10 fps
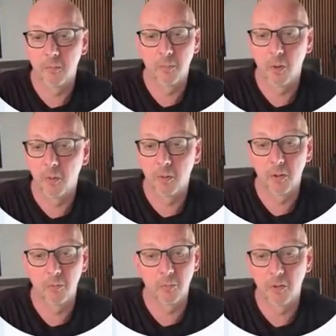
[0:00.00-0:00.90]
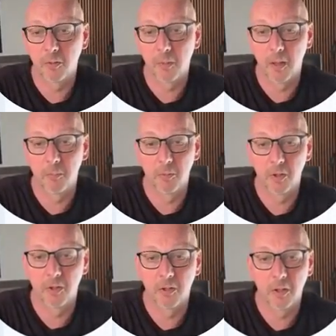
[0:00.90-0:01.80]
problem with my
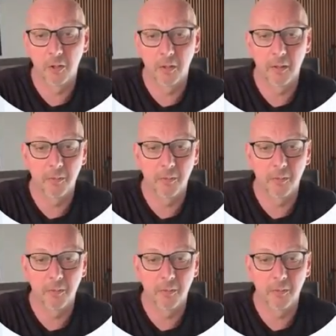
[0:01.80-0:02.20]
printer.